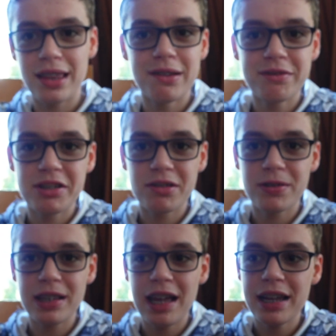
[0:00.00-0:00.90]
them. Do
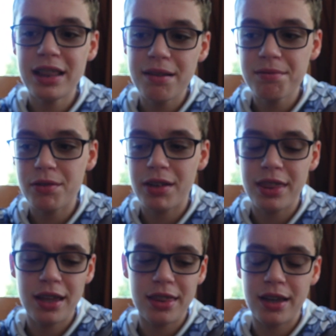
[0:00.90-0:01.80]
we like them? Do we
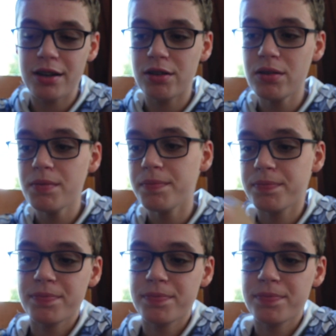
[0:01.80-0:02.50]
think they're cool?